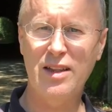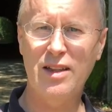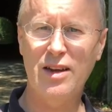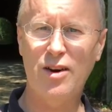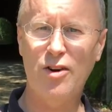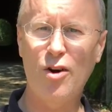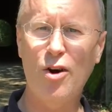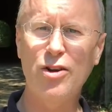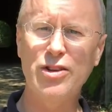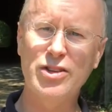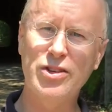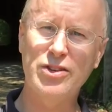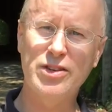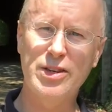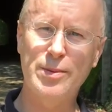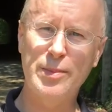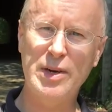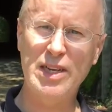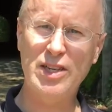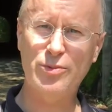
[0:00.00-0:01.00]
there are also
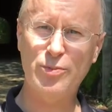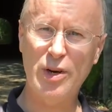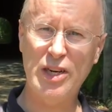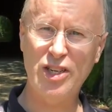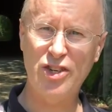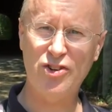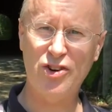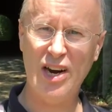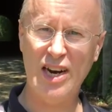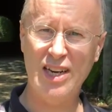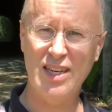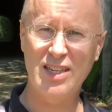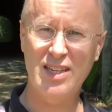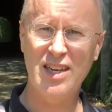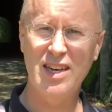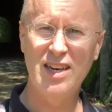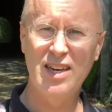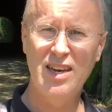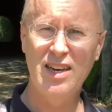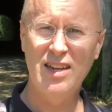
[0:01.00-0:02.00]
some express trains
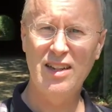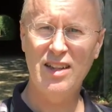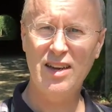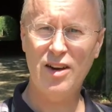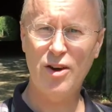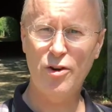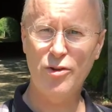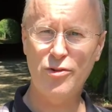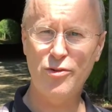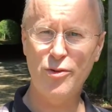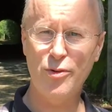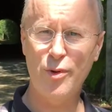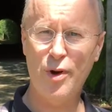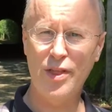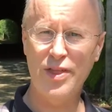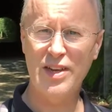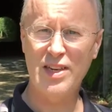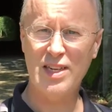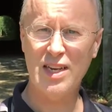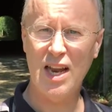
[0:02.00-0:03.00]
that go through
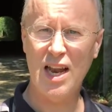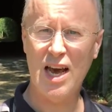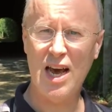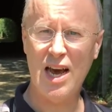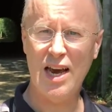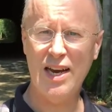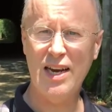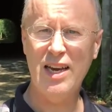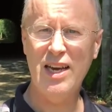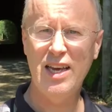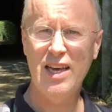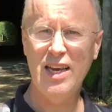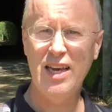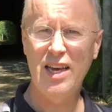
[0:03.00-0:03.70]
on this line.